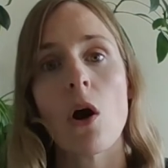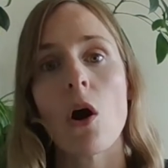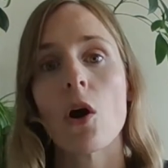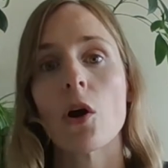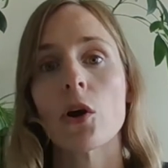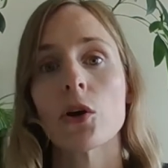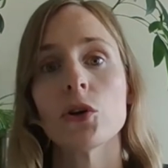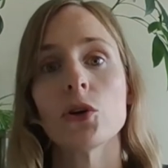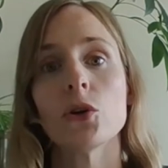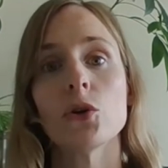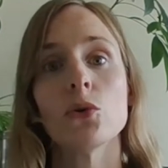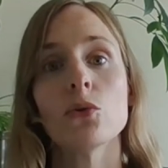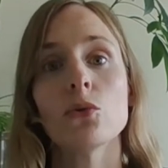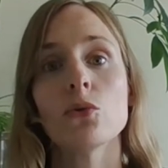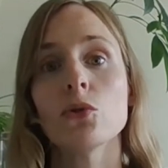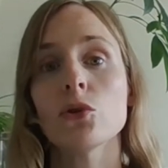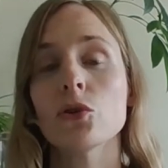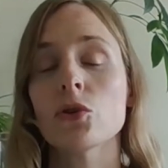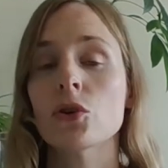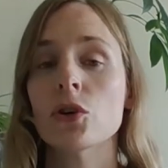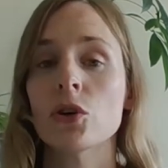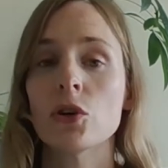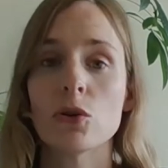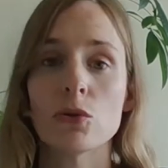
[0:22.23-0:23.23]
Are you
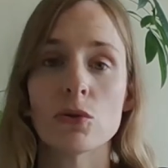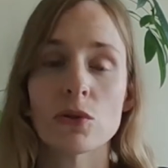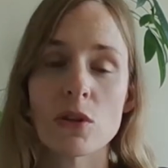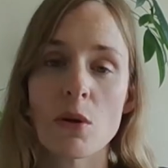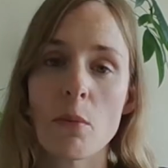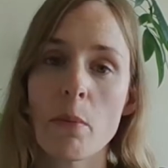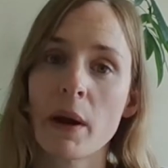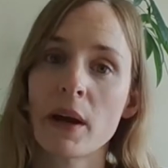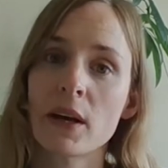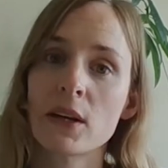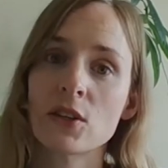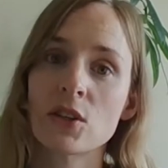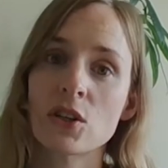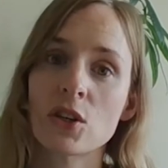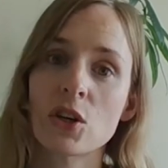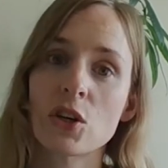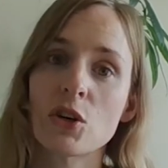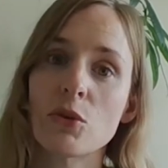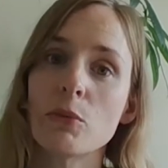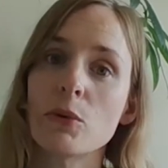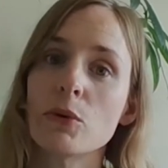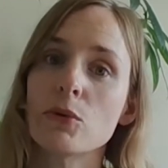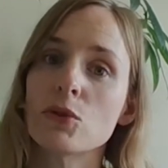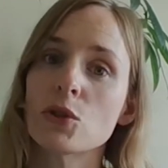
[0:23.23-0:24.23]
going to use the bike to
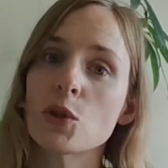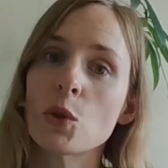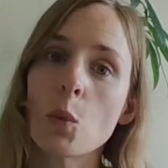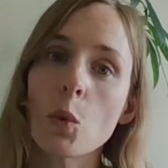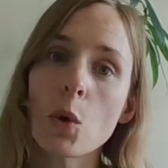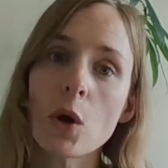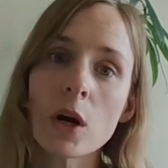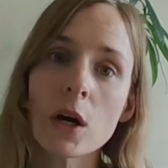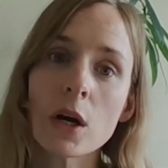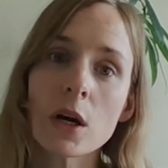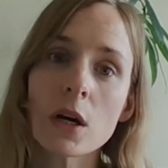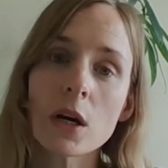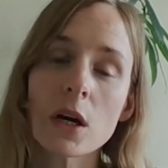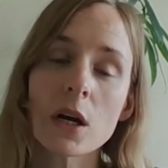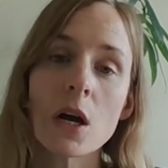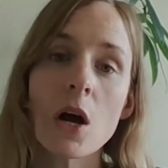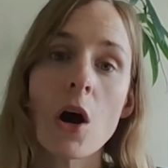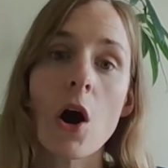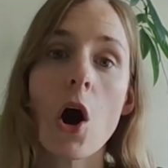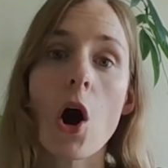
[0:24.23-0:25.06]
commute to work?